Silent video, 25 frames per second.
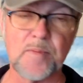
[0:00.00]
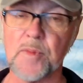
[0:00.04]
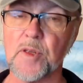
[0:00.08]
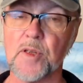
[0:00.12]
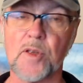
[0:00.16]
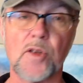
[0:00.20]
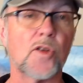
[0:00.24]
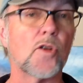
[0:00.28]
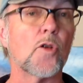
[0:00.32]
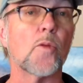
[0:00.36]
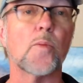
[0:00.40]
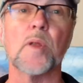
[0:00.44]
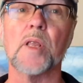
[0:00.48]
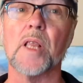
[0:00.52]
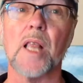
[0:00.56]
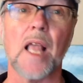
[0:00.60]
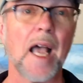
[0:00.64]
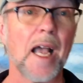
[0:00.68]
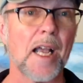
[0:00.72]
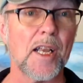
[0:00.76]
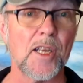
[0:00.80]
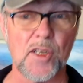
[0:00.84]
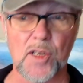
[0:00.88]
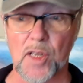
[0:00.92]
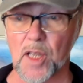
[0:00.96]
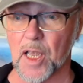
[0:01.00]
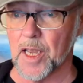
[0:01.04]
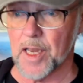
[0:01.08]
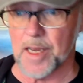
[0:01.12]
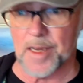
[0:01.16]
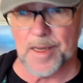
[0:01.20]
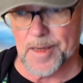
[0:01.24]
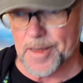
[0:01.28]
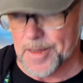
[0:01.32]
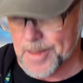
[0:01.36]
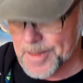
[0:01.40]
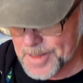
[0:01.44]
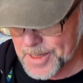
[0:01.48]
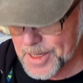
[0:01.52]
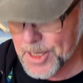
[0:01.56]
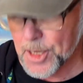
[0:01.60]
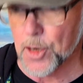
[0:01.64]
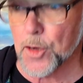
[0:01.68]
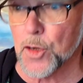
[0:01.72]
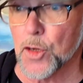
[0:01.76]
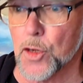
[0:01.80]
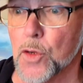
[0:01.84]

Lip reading: stupid lines like, "Here,